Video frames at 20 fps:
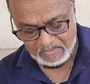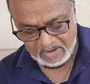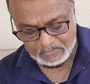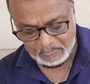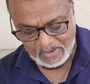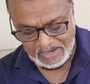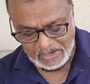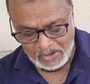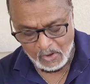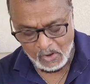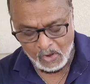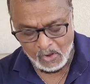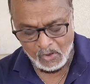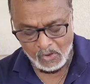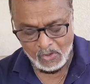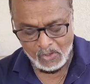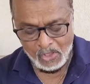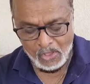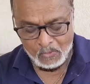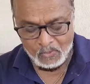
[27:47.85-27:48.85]
But we
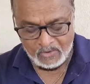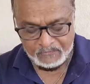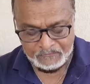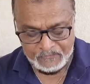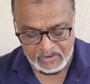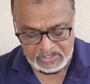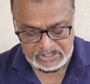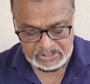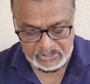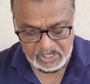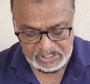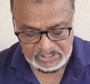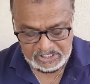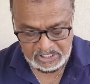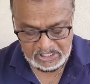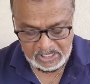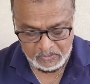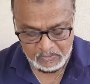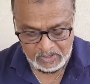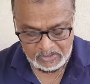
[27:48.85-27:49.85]
know what
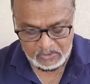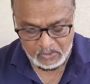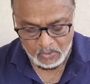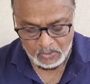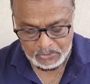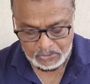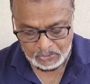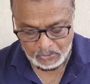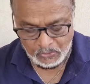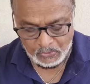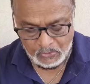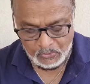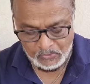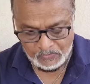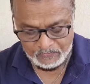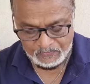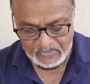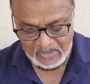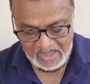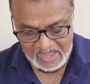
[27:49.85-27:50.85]
frustration they would go through